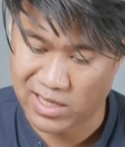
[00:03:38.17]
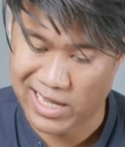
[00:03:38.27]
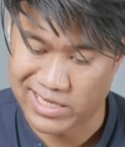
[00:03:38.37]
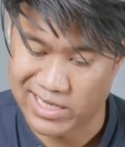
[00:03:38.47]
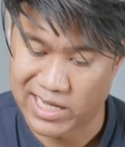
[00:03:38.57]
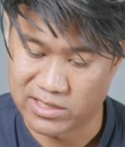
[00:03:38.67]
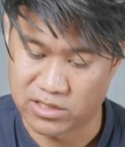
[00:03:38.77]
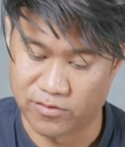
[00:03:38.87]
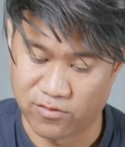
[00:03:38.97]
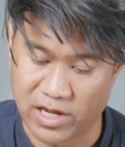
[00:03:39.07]
at the end
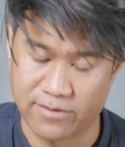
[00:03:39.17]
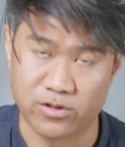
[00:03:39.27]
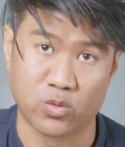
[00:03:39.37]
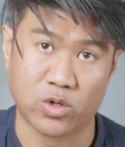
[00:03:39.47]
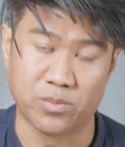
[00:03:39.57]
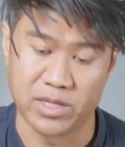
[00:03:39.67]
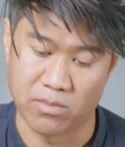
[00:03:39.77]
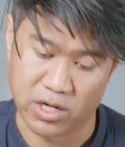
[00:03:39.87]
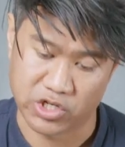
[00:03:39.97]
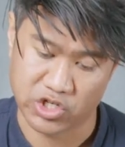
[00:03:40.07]
the flavor will be
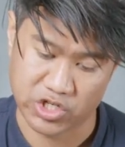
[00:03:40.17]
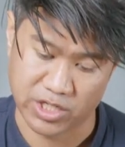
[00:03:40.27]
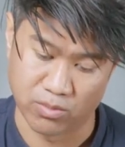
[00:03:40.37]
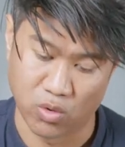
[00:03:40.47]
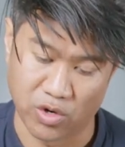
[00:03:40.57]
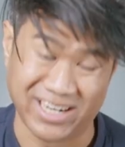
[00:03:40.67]
much more